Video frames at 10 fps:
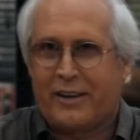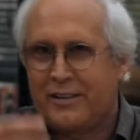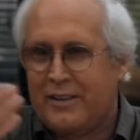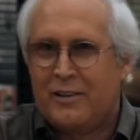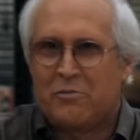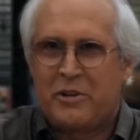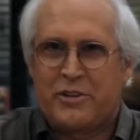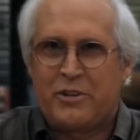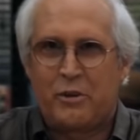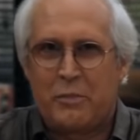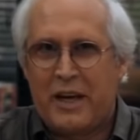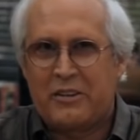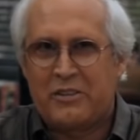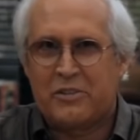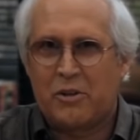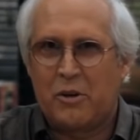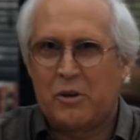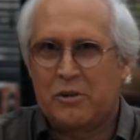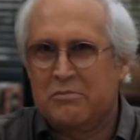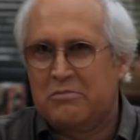In a poll commissioned by Benenden
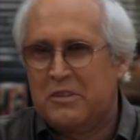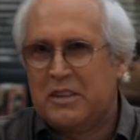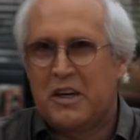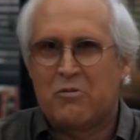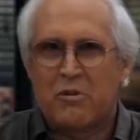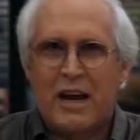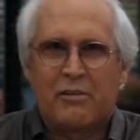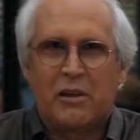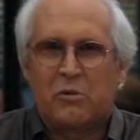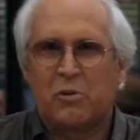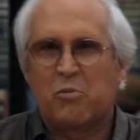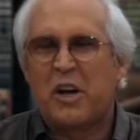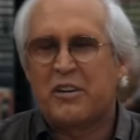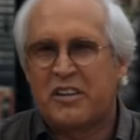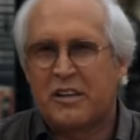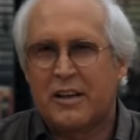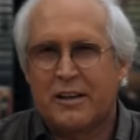Health in the UK, male pattern